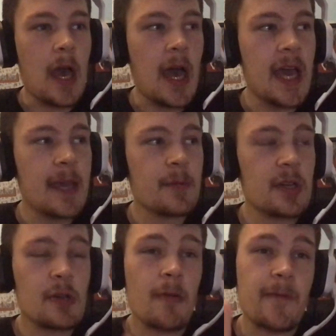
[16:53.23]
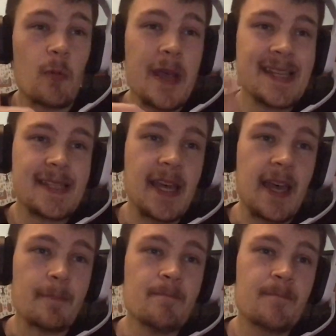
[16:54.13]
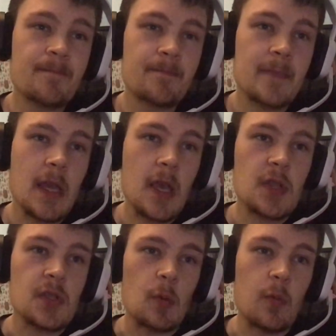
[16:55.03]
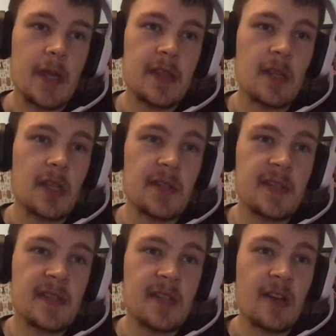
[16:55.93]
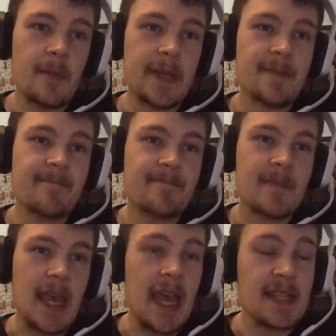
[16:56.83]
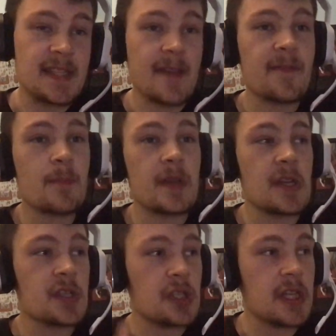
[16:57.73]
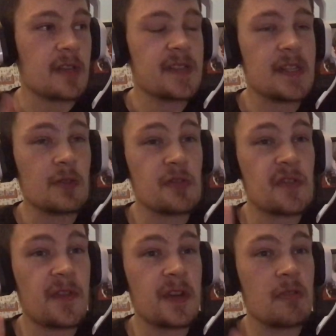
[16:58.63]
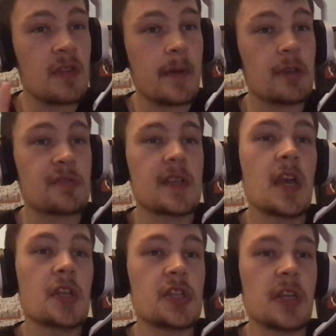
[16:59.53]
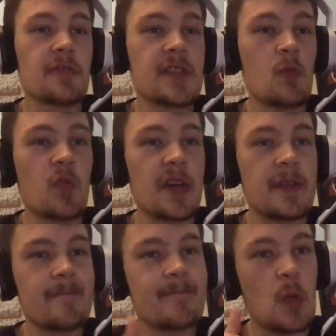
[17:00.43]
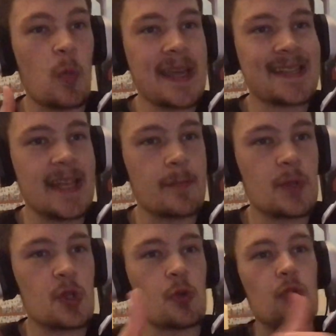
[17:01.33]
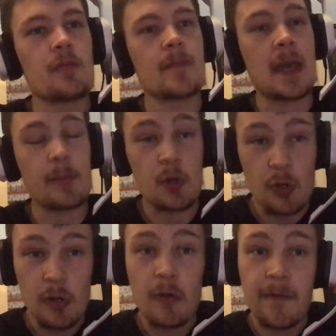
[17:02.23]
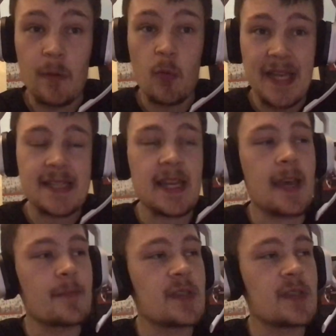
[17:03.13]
I am going to go for West Ham to win the London Derby at Stamford Bridge, Chelsea to lose 3 on the bounce, Chelsea 1, West Ham 2. I'm going to go for West Ham